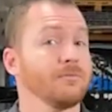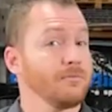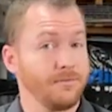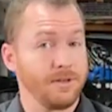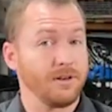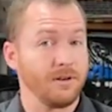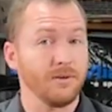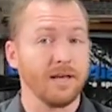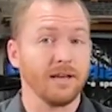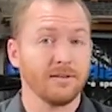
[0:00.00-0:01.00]
If you didn't
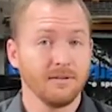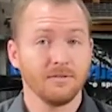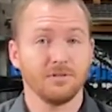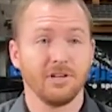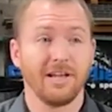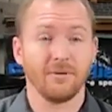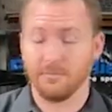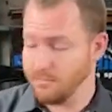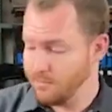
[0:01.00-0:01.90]
know that, check it out.